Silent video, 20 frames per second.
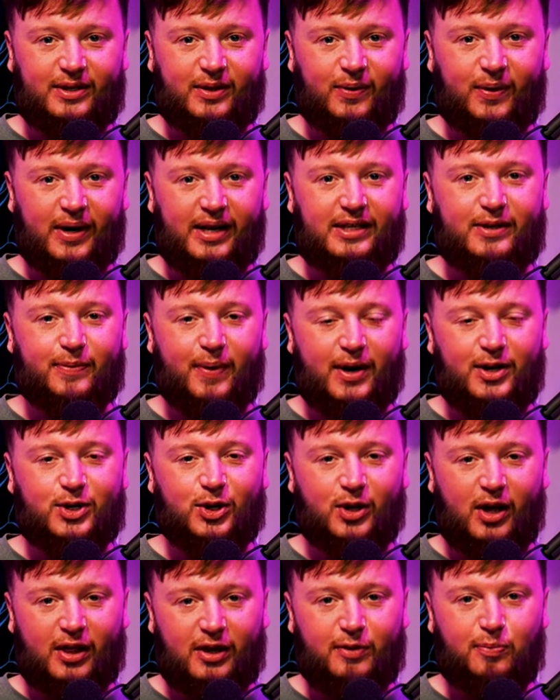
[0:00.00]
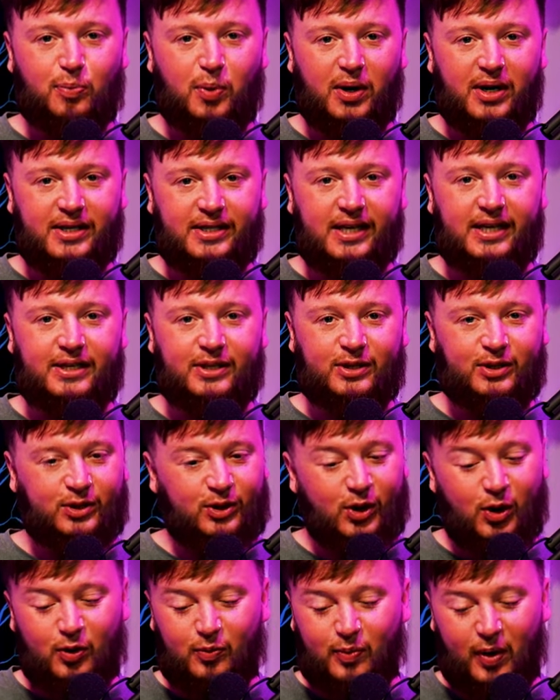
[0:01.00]
So we need to make sure that this preseason is
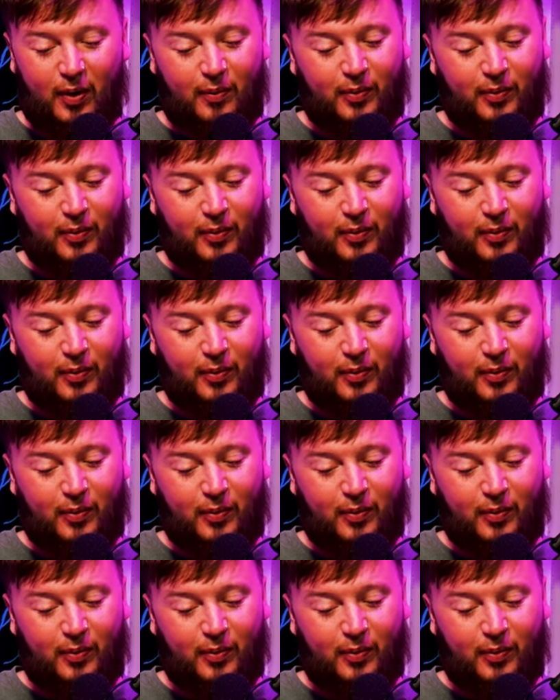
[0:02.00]
good, man,